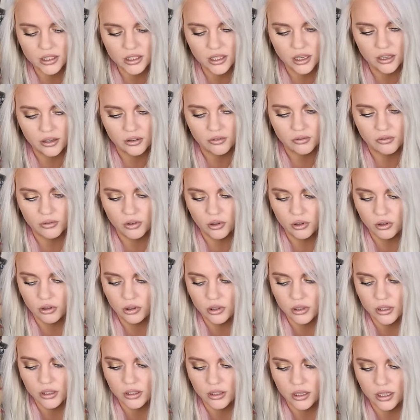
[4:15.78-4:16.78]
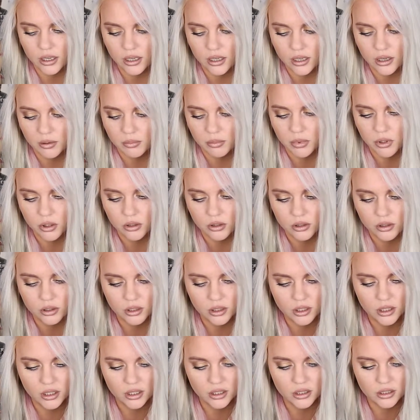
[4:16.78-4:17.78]
It's like folded like a book
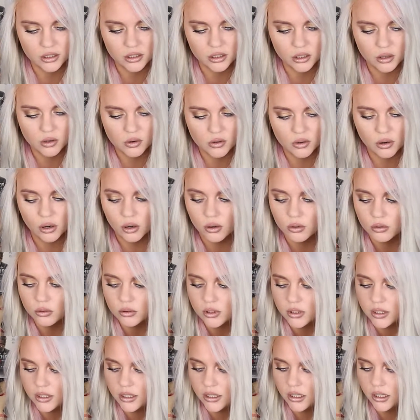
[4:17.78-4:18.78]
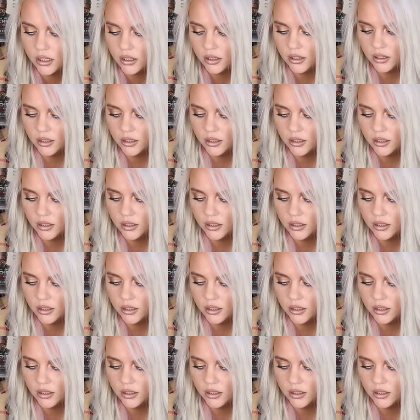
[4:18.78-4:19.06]
and it's so cozy.